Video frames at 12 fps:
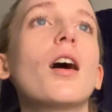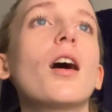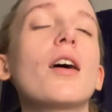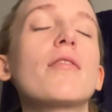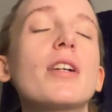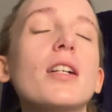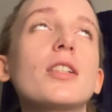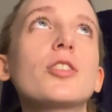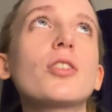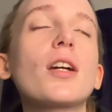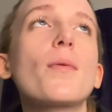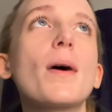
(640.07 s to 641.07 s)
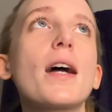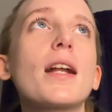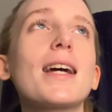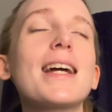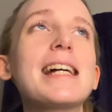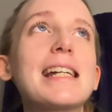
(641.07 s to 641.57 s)
I realize straight away and I
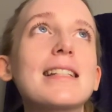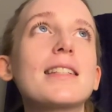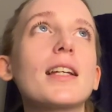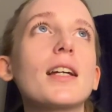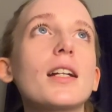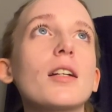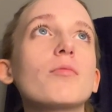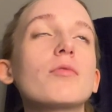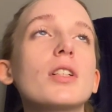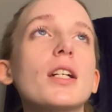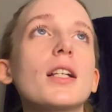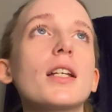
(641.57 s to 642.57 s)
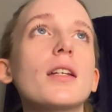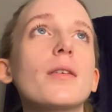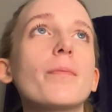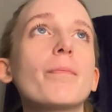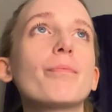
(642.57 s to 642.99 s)
hate it. And I'm really,